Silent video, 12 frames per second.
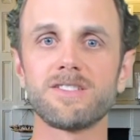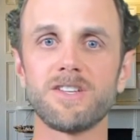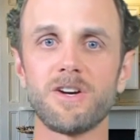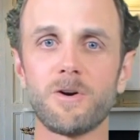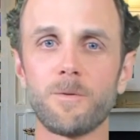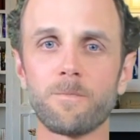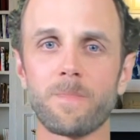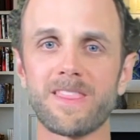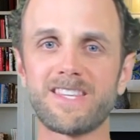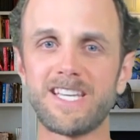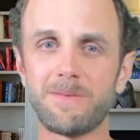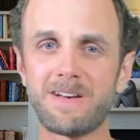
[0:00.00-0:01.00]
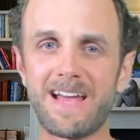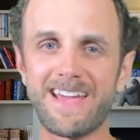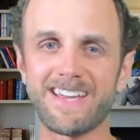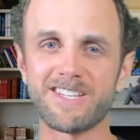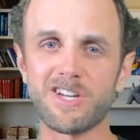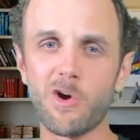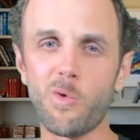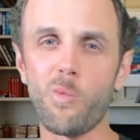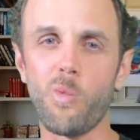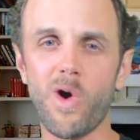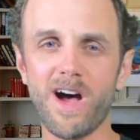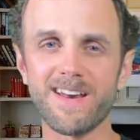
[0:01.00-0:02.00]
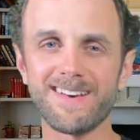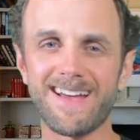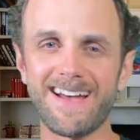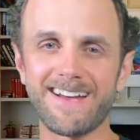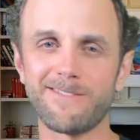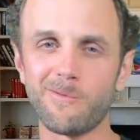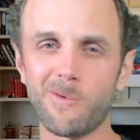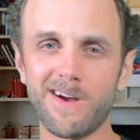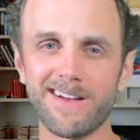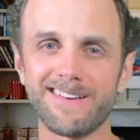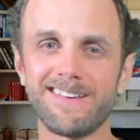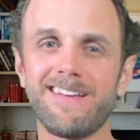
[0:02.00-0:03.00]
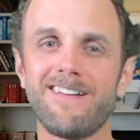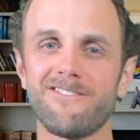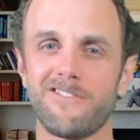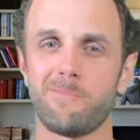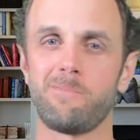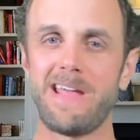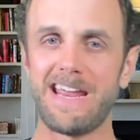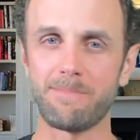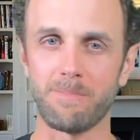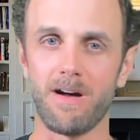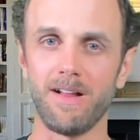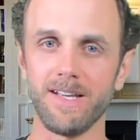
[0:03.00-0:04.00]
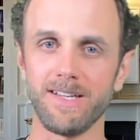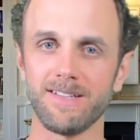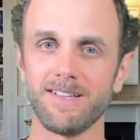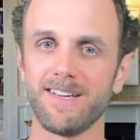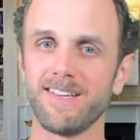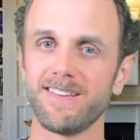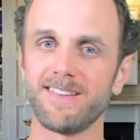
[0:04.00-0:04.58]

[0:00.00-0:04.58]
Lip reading: So Tim and I get to go 1-on-1 for paintballing.